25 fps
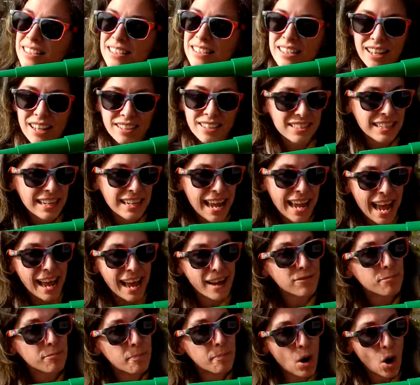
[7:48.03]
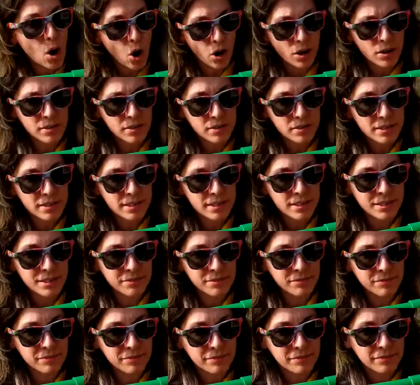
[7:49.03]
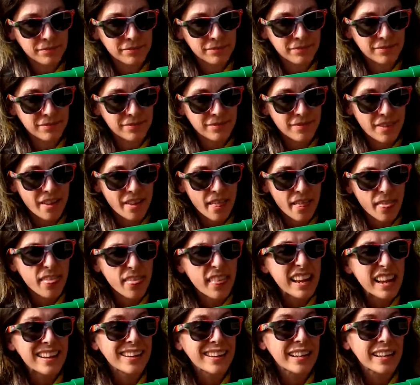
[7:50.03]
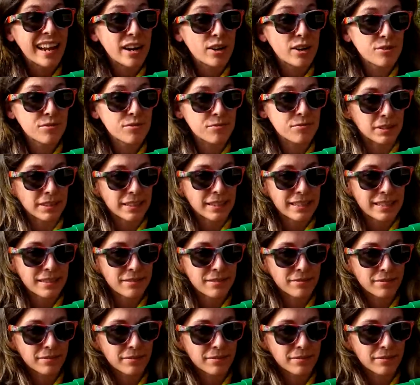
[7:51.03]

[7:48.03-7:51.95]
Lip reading: Does it have parts? Think carefully.